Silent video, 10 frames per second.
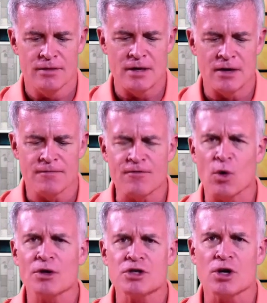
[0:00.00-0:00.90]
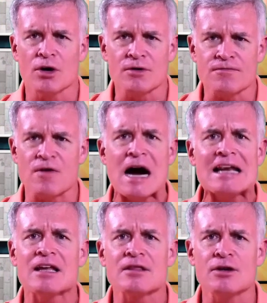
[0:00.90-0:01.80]
in focusing on
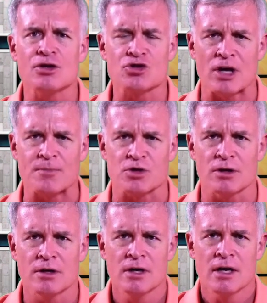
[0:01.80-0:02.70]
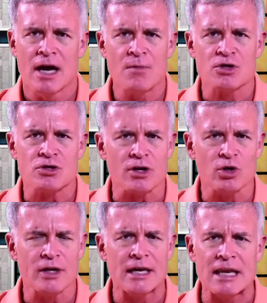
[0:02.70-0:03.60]
finding the deception. And we start
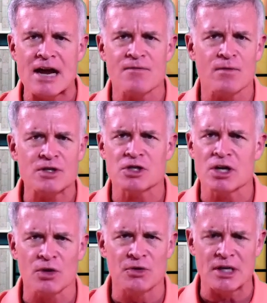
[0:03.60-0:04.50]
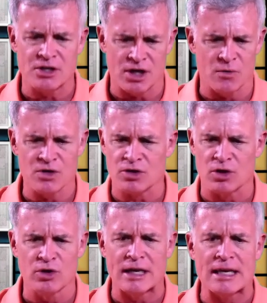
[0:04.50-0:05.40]
looking at every single detail. We
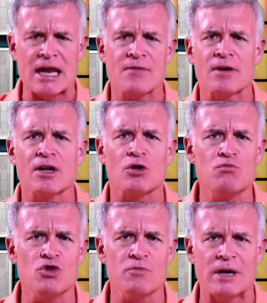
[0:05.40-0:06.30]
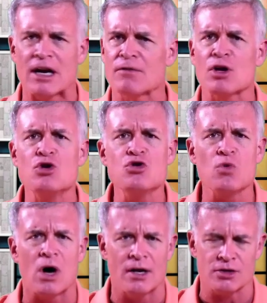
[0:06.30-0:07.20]
start looking at every little movement, every
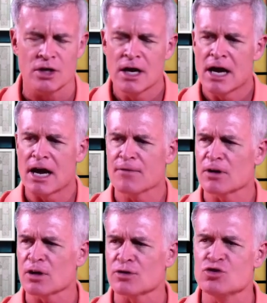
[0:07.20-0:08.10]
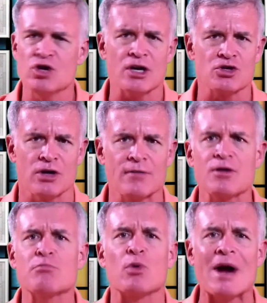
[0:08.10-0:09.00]
nuance, every little gesture,
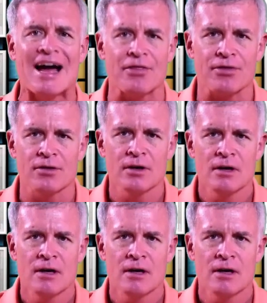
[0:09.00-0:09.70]
every breath,